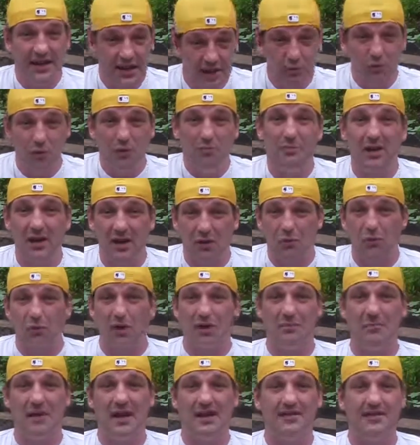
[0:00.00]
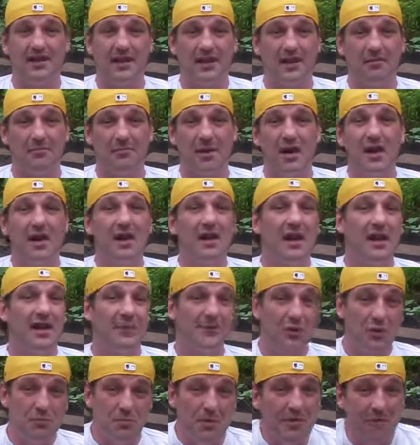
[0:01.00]
Get with me or one of my team. And
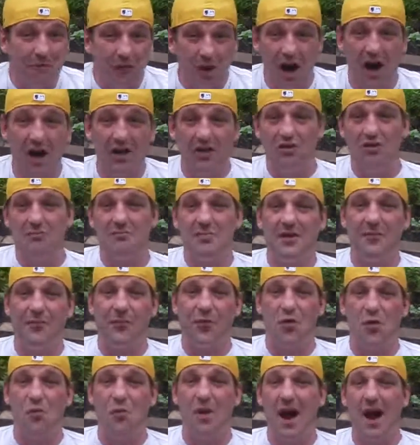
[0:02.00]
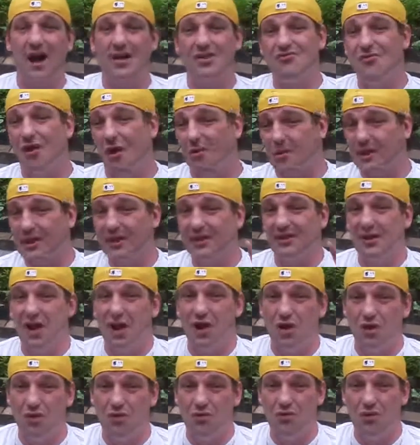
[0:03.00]
if you've been following me for a while, you already
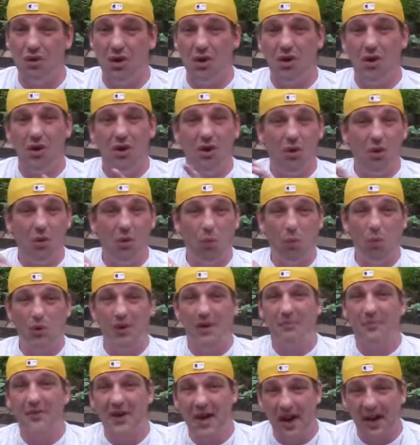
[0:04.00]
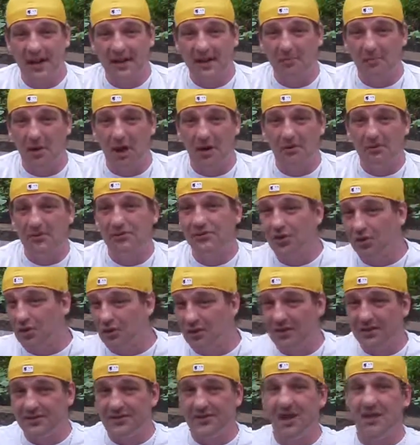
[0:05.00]
know what I'm talking about. So
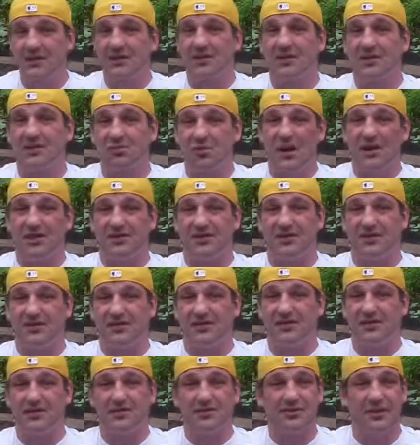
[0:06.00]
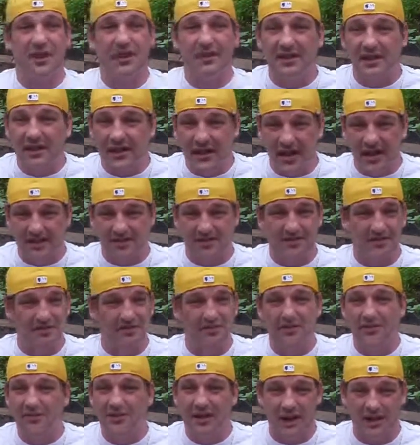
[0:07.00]
there is nothing to question. There's nothing to guess.
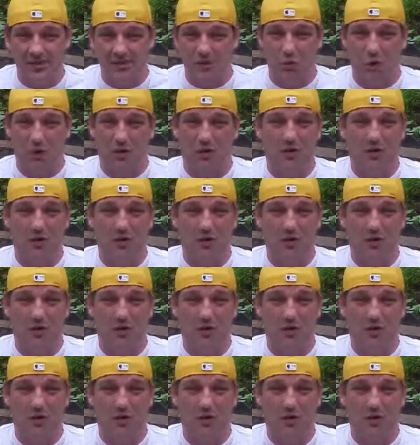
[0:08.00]
There's no guesswork.